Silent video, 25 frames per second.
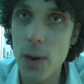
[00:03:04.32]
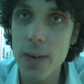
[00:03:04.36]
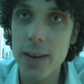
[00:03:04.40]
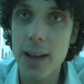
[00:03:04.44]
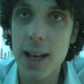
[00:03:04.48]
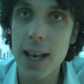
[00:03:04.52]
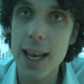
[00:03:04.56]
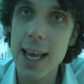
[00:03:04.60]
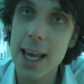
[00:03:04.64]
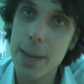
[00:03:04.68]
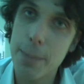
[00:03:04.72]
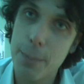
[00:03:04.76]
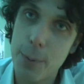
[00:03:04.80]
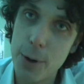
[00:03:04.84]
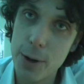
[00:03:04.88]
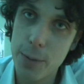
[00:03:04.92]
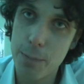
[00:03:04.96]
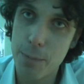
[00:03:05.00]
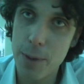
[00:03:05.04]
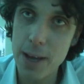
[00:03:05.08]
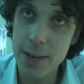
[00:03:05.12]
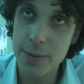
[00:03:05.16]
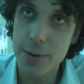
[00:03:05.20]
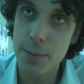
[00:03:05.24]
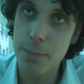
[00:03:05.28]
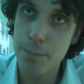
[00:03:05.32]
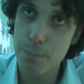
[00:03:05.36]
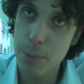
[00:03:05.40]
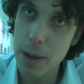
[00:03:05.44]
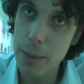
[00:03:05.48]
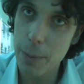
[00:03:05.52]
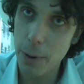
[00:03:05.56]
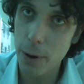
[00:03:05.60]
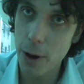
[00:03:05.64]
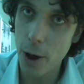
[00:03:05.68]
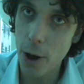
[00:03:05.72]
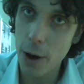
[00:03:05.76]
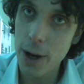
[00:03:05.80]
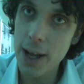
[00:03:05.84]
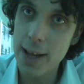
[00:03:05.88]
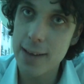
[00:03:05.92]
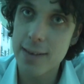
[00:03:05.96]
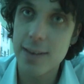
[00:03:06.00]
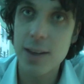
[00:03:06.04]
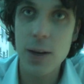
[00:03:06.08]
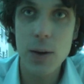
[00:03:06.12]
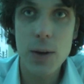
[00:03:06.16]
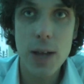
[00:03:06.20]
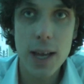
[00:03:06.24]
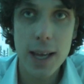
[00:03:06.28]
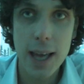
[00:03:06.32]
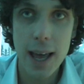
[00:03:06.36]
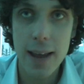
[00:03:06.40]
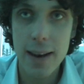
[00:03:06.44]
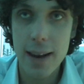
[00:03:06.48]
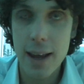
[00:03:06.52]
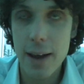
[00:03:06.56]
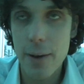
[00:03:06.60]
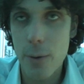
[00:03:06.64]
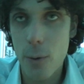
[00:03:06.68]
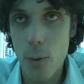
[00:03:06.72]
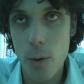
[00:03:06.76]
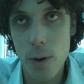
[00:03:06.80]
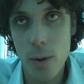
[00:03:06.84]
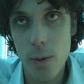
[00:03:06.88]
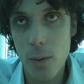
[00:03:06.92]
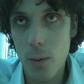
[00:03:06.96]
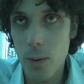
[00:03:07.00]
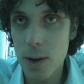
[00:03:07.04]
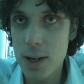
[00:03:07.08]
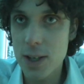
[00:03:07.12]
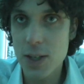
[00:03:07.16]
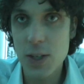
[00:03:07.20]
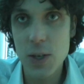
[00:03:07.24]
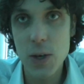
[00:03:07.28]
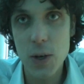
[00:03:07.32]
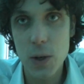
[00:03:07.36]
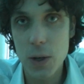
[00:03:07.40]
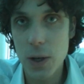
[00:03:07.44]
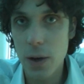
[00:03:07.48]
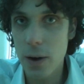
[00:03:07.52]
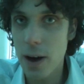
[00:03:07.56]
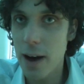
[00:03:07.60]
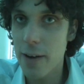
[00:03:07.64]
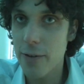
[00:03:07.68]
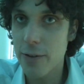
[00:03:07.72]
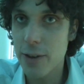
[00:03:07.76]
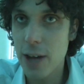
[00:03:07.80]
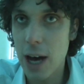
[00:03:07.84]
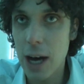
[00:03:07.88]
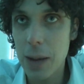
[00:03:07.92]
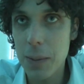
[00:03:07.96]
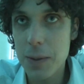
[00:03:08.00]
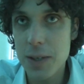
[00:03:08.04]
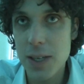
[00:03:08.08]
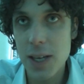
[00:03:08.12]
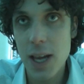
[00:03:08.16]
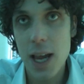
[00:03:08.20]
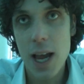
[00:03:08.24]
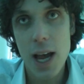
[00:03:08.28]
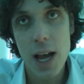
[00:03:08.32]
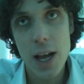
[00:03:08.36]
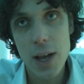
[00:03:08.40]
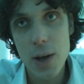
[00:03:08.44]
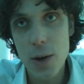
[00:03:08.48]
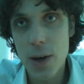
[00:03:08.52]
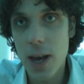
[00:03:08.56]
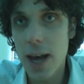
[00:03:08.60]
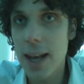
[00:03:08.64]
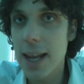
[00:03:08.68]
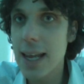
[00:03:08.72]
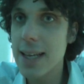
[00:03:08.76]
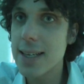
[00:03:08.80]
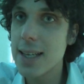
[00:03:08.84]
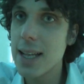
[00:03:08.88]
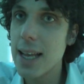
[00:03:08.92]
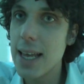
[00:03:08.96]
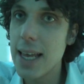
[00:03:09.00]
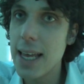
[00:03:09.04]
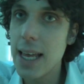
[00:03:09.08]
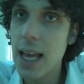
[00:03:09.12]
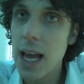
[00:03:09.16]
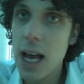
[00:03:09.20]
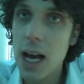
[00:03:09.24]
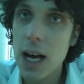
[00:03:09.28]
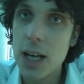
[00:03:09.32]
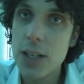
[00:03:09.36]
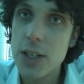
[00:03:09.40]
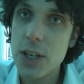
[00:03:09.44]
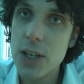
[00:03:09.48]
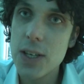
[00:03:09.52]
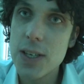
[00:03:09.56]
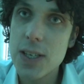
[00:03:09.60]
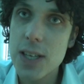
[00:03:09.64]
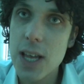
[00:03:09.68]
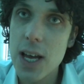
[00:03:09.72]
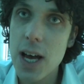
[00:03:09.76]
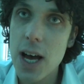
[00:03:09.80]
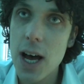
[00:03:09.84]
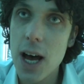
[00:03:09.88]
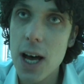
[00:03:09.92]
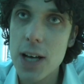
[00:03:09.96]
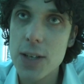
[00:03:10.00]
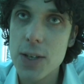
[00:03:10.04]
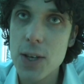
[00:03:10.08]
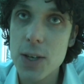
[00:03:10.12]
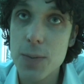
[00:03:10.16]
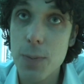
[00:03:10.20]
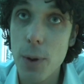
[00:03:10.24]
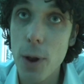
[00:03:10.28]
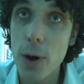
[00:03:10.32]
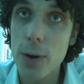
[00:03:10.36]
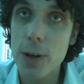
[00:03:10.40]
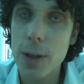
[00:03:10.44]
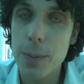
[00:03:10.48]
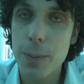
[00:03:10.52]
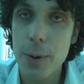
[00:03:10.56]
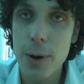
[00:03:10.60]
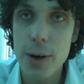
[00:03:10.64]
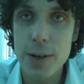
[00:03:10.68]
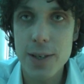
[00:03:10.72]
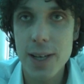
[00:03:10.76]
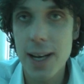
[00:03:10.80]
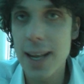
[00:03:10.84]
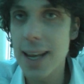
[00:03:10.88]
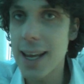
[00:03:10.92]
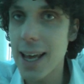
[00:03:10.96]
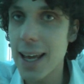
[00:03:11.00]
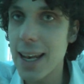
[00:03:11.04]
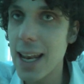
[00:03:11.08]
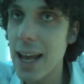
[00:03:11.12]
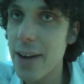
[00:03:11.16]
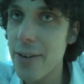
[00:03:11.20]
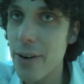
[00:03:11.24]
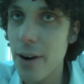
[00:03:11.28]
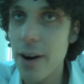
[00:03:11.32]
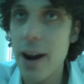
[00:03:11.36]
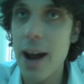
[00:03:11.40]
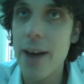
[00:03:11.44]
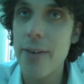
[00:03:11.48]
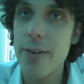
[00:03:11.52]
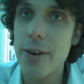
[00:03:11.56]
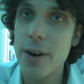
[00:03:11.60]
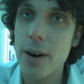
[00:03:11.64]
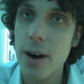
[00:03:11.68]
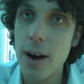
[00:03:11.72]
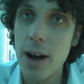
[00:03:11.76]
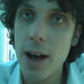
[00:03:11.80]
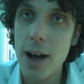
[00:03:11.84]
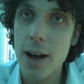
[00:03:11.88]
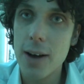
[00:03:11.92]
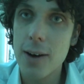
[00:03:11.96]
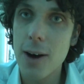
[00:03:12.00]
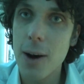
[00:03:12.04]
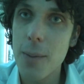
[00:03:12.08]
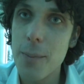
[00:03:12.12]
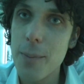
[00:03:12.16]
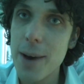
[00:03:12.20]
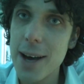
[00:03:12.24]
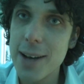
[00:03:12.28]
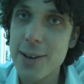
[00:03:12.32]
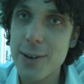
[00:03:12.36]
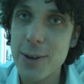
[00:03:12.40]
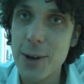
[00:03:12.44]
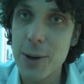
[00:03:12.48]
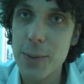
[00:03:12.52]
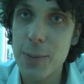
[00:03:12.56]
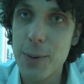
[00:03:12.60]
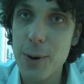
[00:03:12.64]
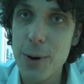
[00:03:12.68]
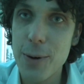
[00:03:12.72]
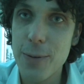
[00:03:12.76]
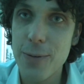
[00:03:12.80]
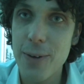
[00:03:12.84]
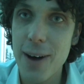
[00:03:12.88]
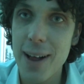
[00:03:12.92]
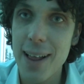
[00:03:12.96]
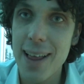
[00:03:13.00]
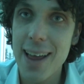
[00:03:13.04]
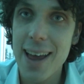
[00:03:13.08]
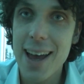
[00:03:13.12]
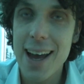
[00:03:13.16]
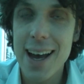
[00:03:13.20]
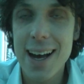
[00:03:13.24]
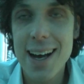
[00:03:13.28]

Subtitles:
one click, put people on it, so they can, once you have doubts, you can easily just block the person. He can never ever come back to your profile.